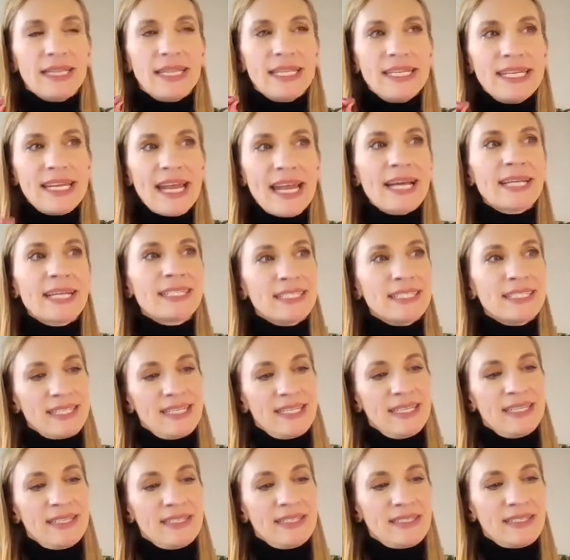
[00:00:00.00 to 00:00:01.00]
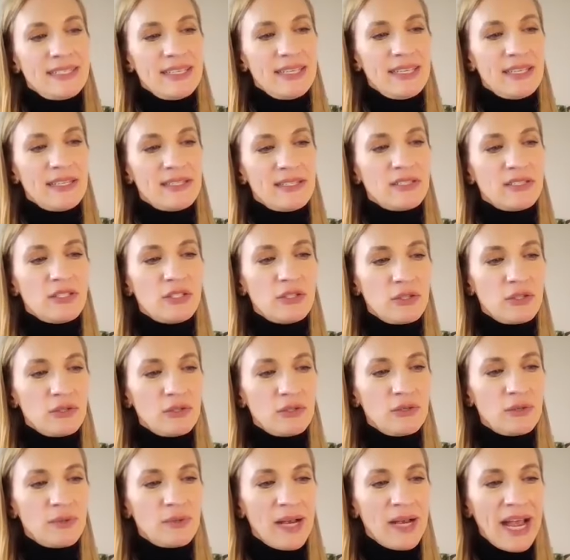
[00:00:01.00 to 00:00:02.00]
The next is is
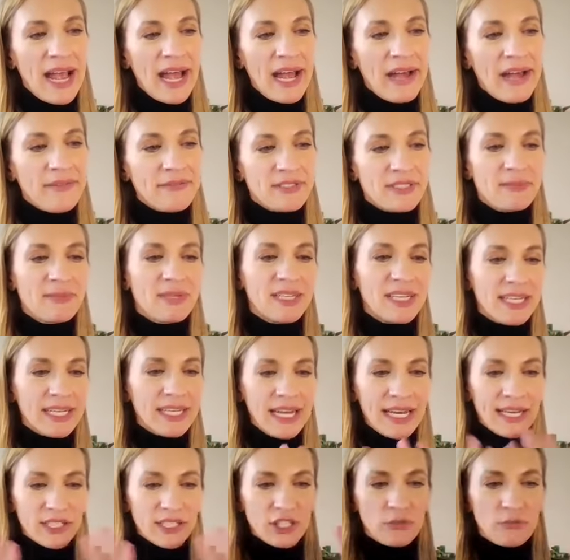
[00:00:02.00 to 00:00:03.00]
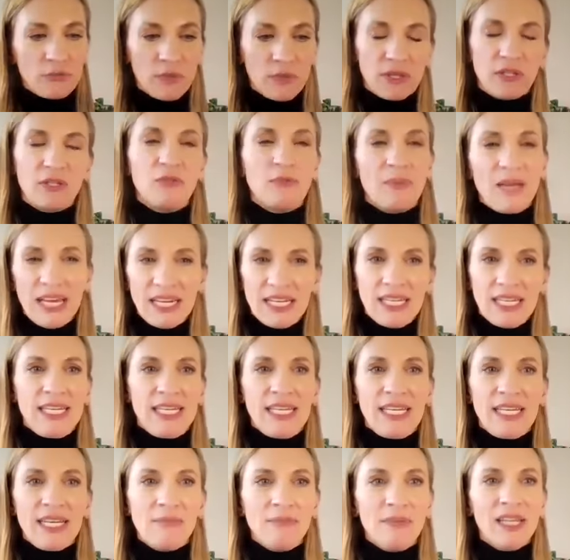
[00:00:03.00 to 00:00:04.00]
to have some connection with
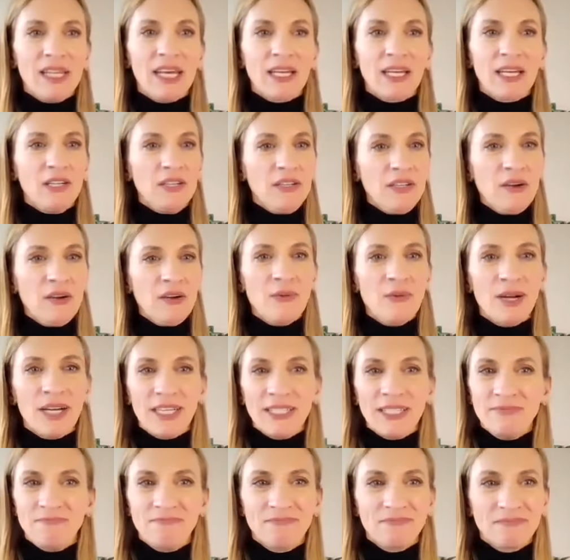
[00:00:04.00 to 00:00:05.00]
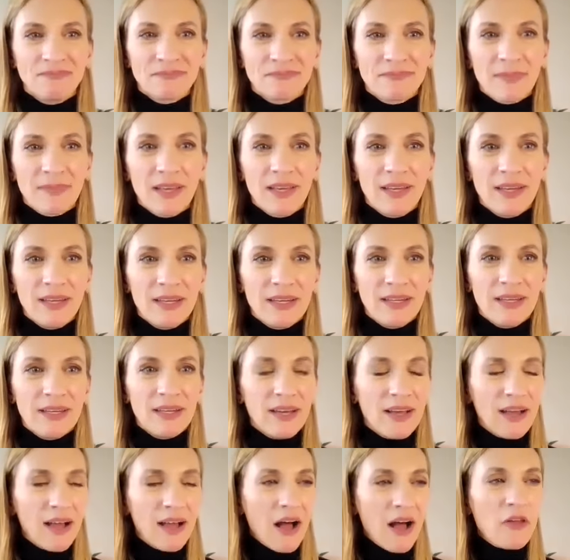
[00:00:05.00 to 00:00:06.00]
humanity and be like, you know what?
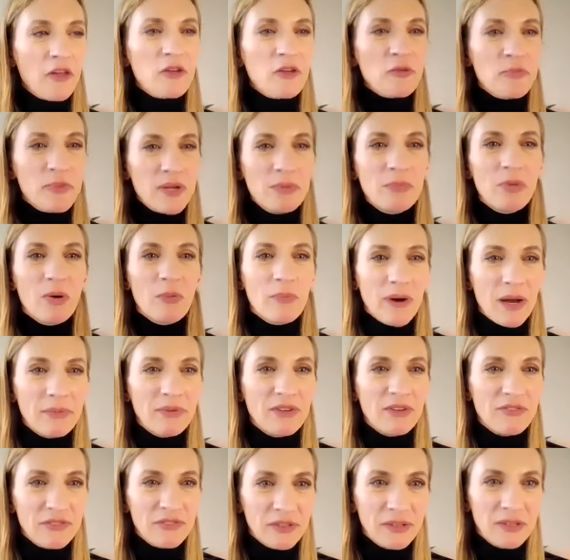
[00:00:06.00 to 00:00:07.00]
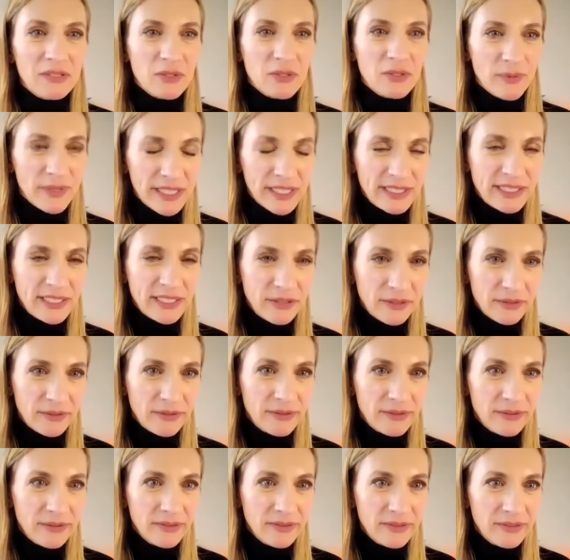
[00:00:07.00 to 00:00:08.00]
Other people probably feel this way
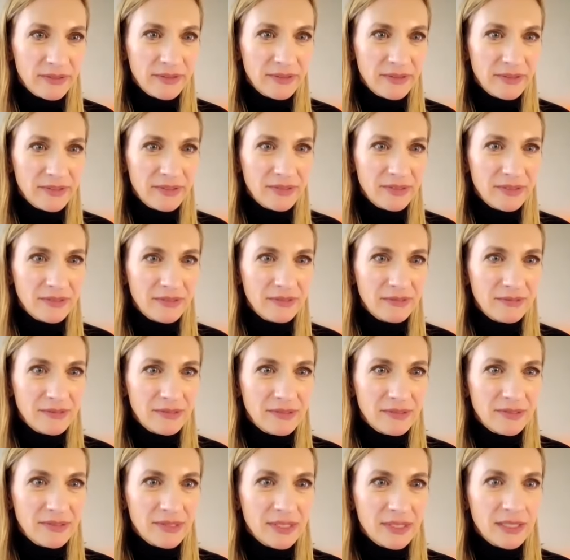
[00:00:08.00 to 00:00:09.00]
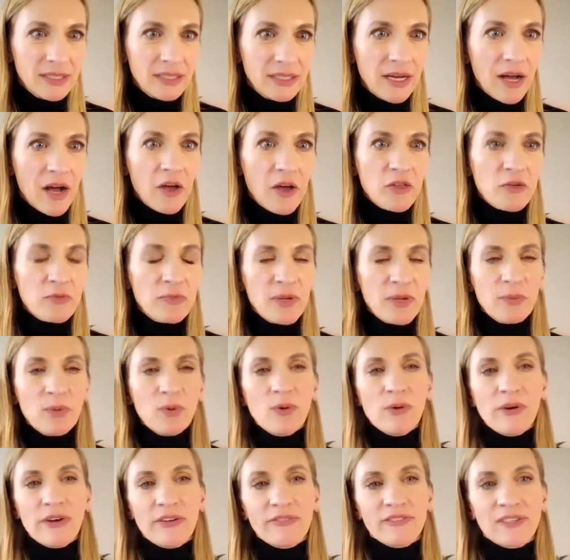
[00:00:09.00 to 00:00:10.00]
too. Other
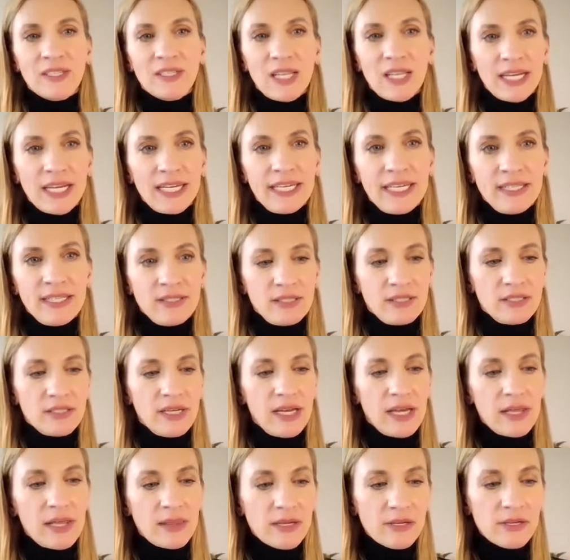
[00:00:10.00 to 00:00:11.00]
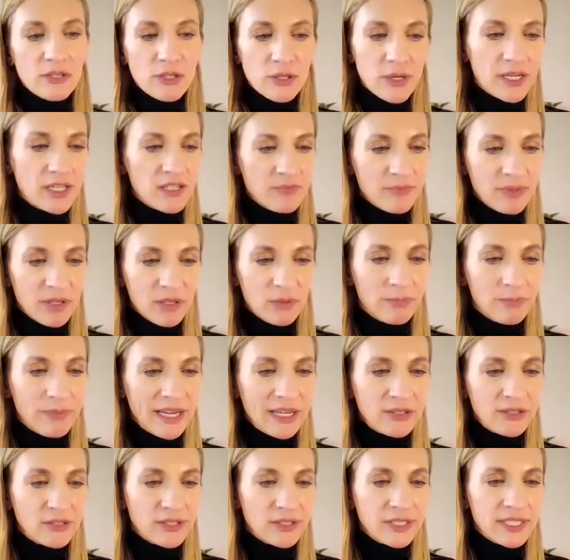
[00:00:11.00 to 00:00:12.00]
people who have clients and they're trying to build
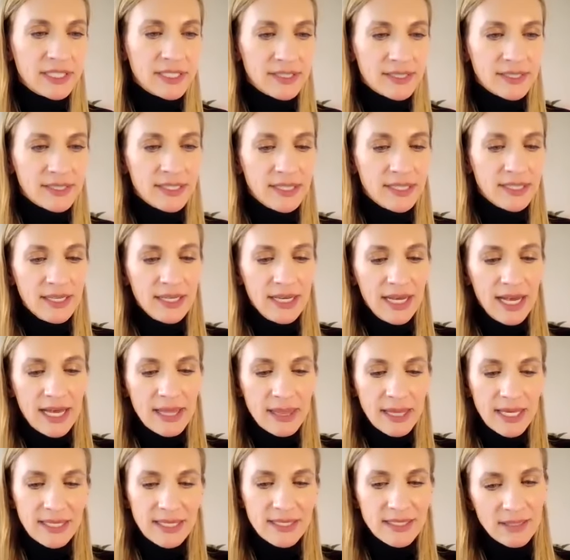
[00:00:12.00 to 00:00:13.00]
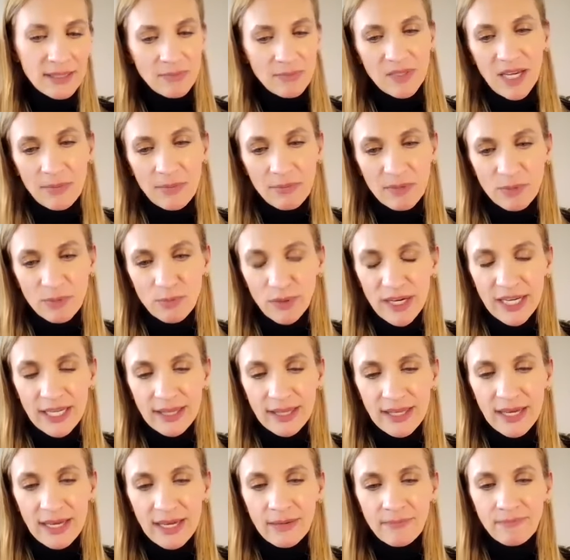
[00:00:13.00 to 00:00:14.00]
boundaries and they sometimes
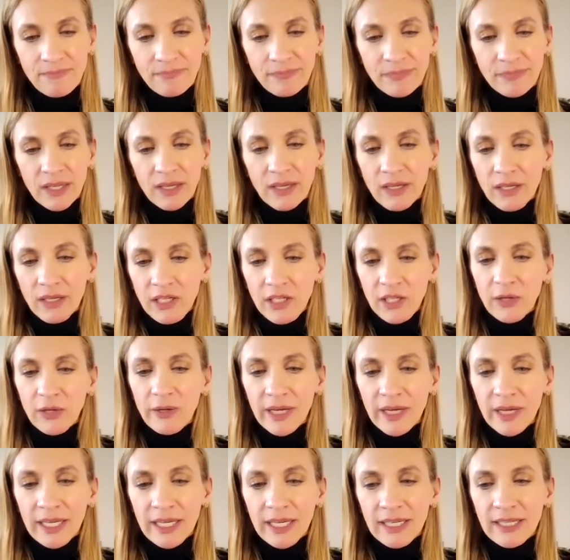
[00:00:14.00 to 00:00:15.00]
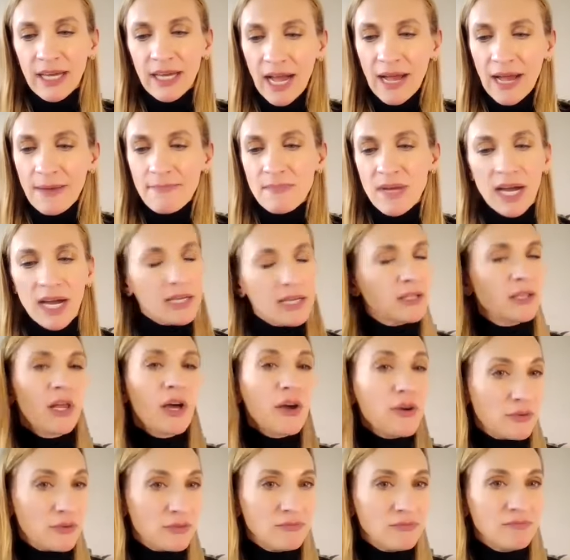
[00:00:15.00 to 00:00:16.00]
break them. You know what? I'm not
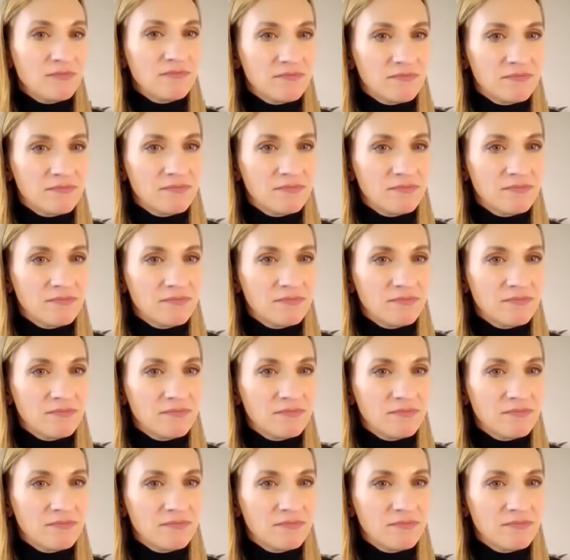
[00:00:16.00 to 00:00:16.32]
alone.